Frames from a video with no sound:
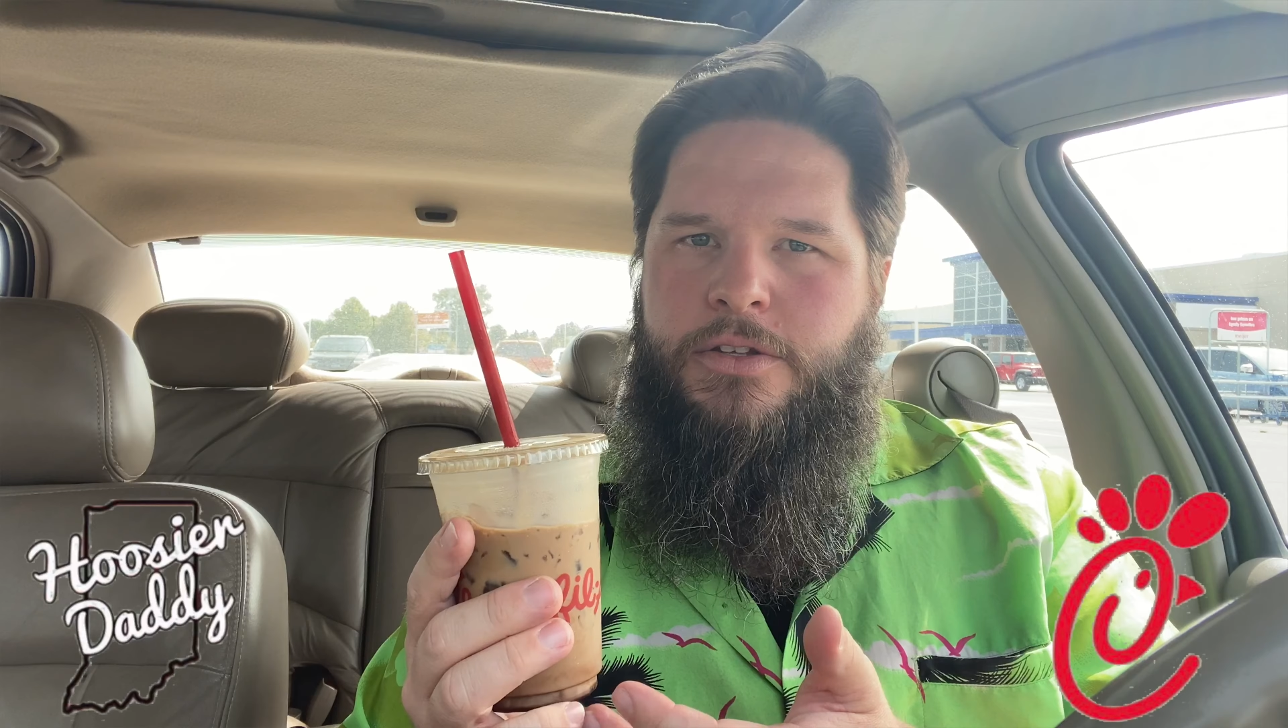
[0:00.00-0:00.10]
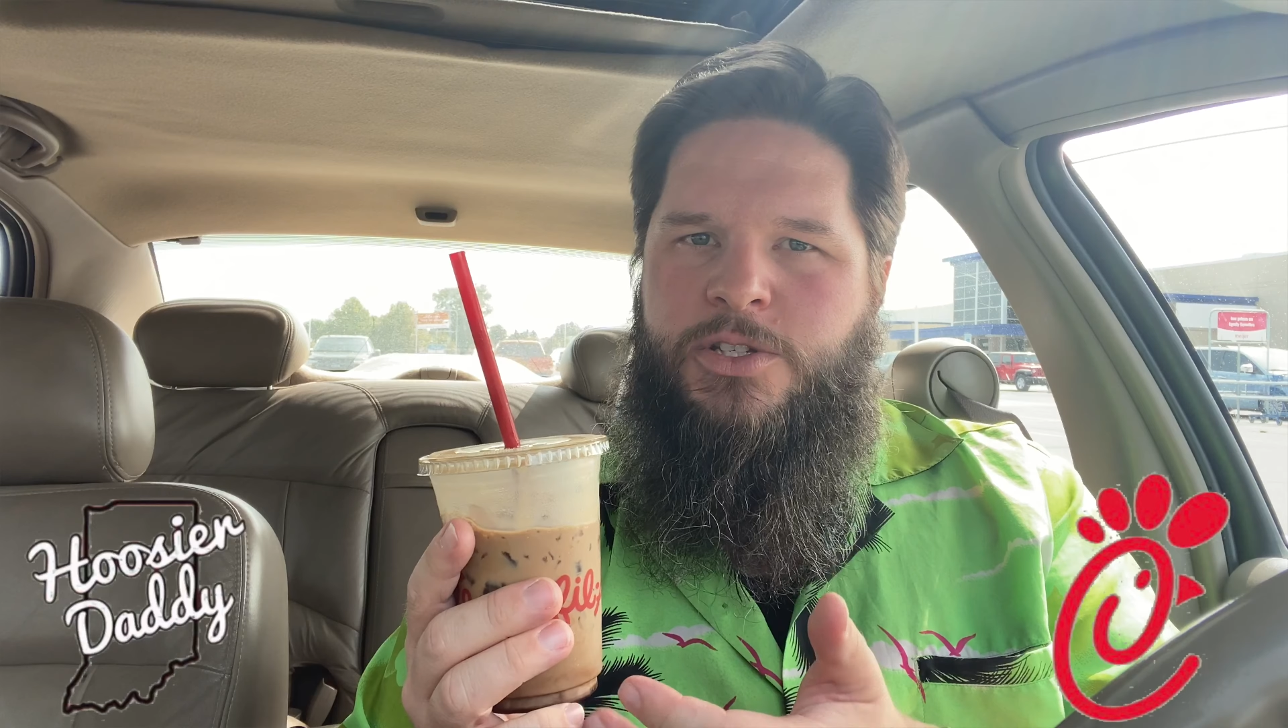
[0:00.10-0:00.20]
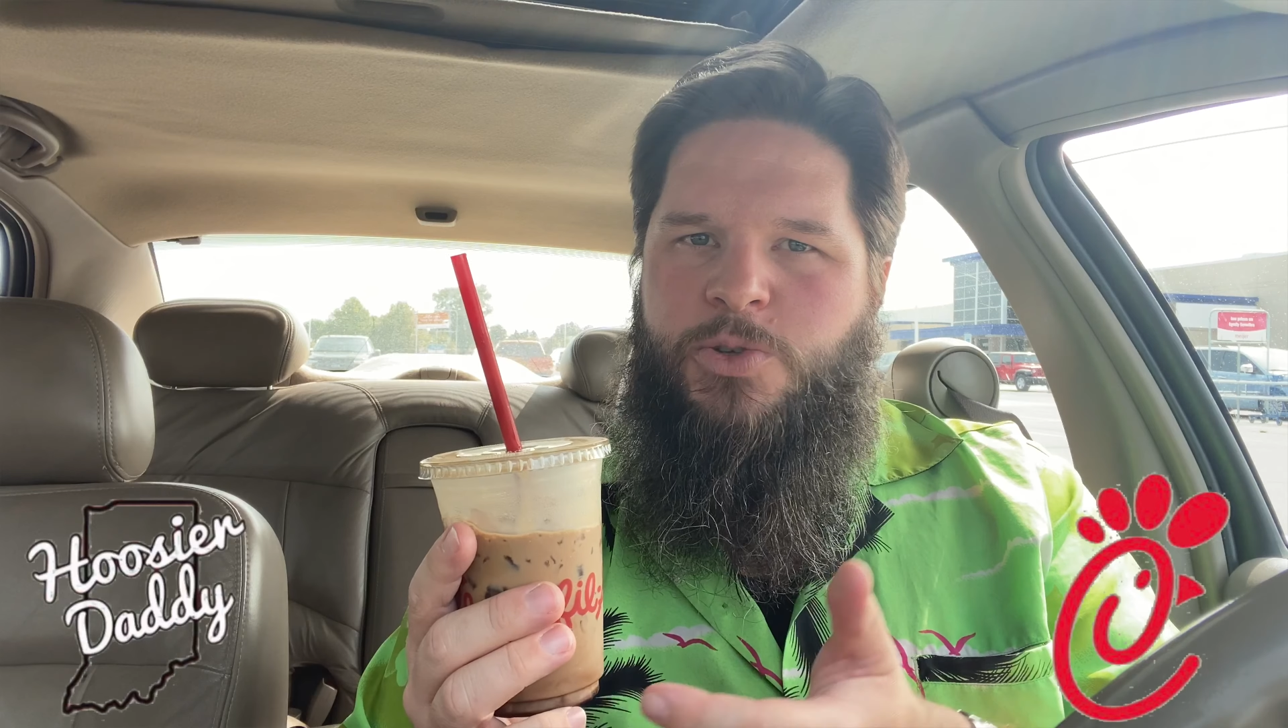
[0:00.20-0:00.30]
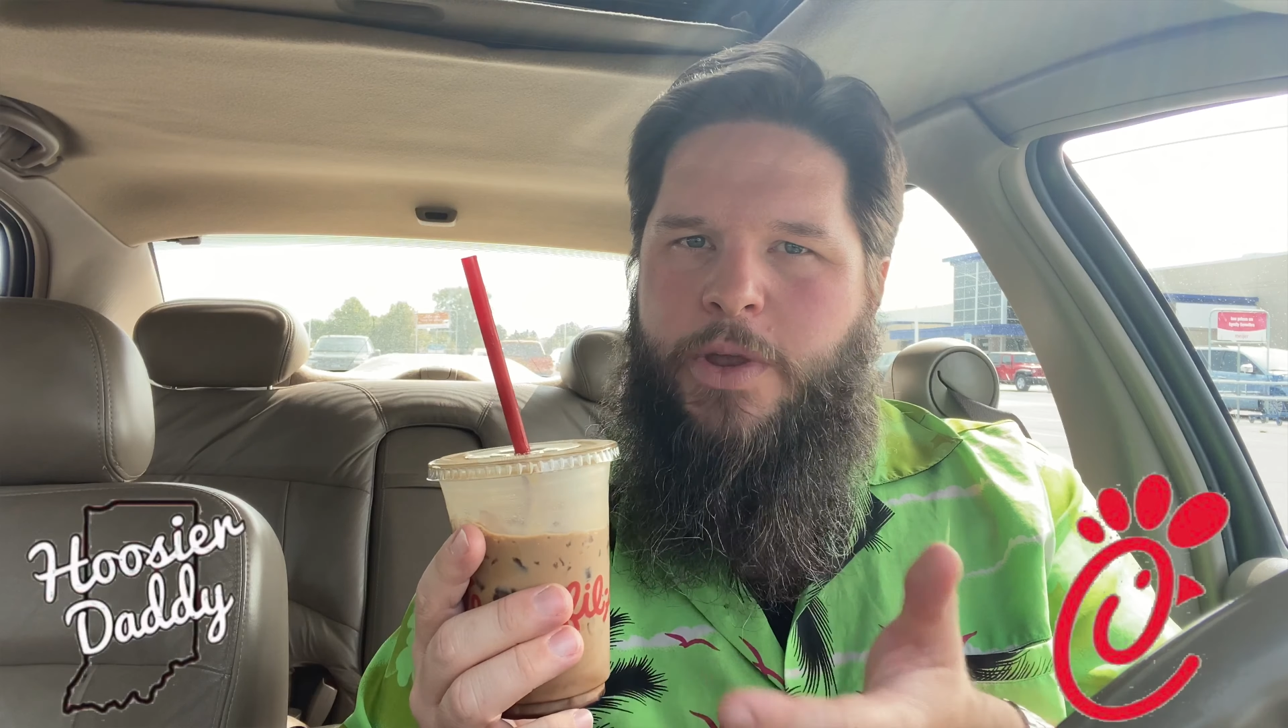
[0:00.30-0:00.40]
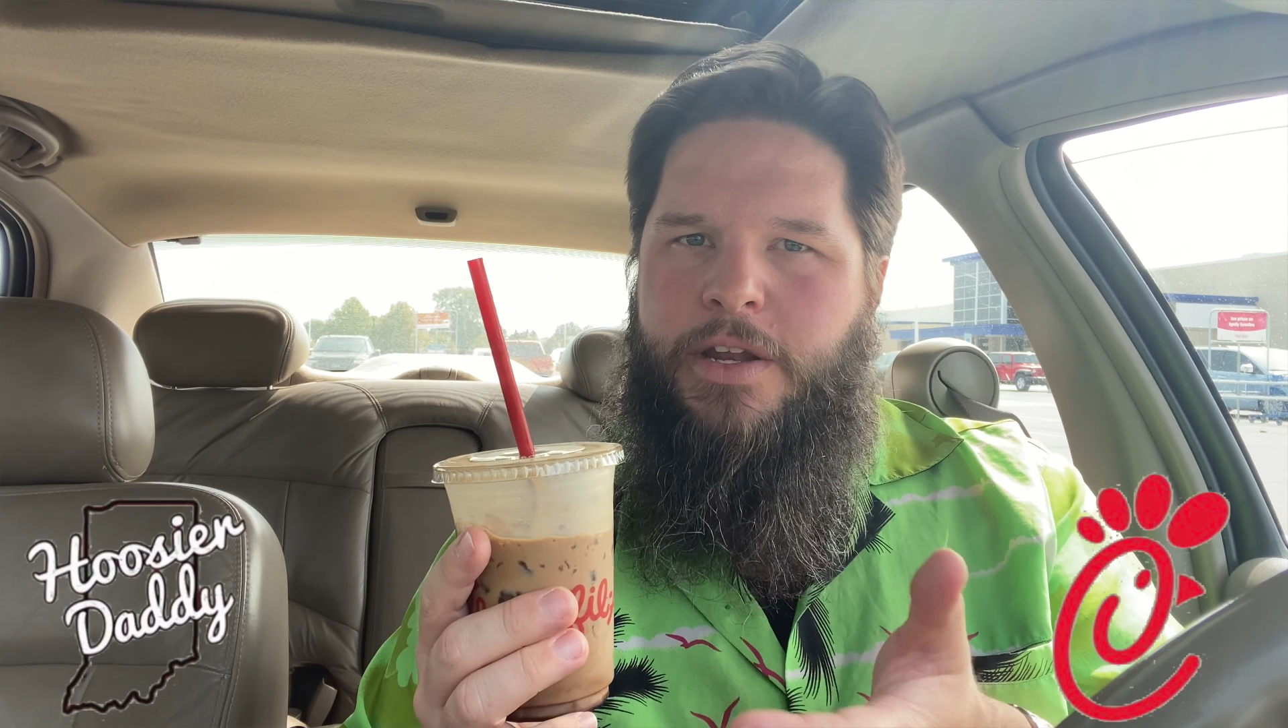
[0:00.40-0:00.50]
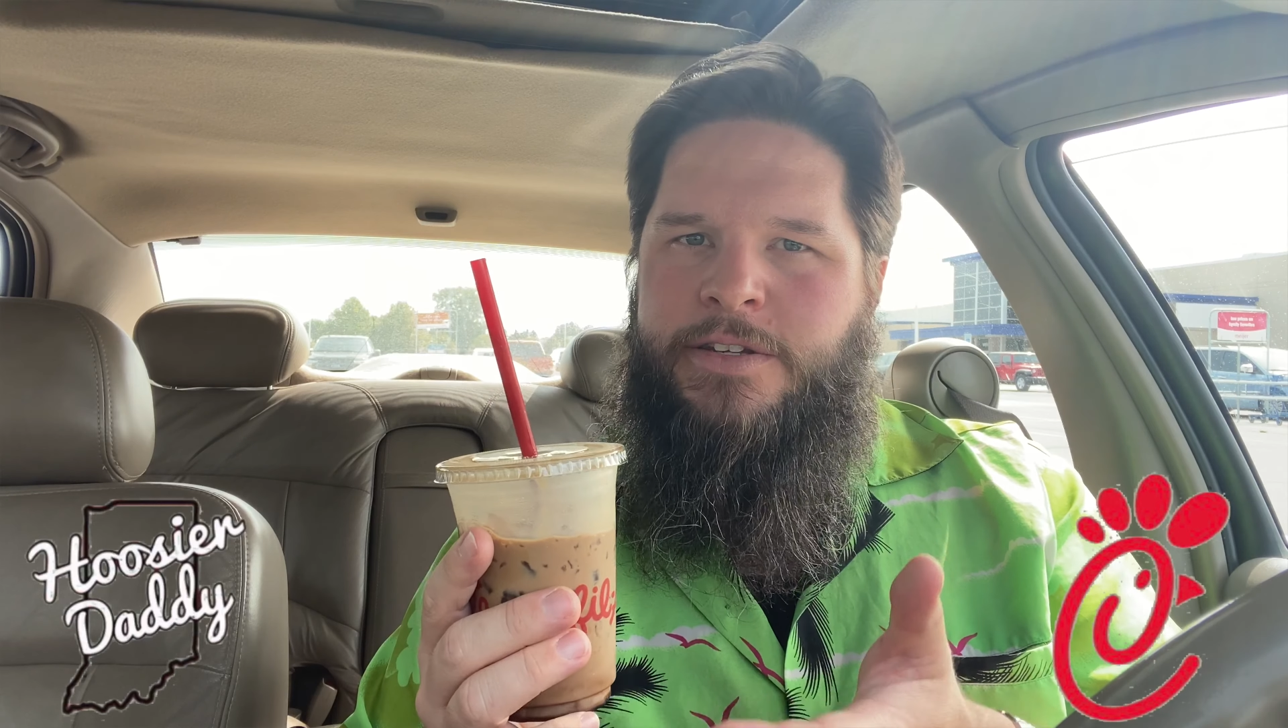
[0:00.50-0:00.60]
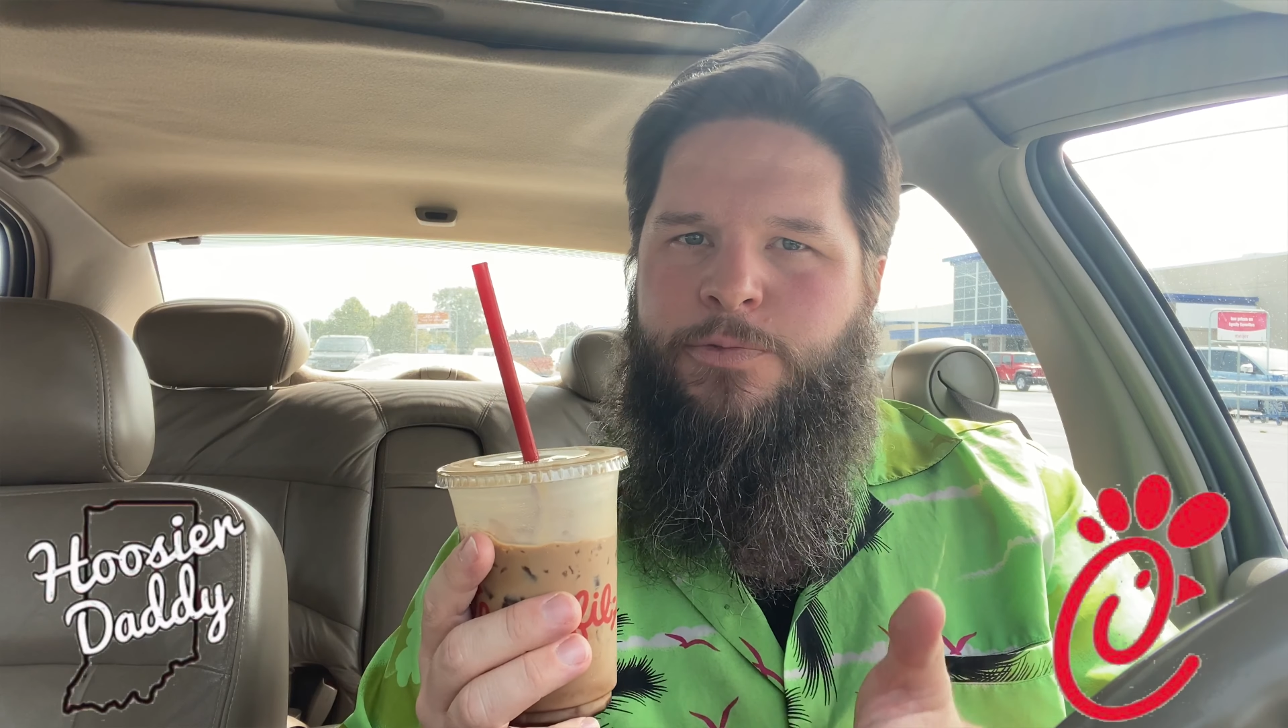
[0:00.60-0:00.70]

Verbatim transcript: sweetness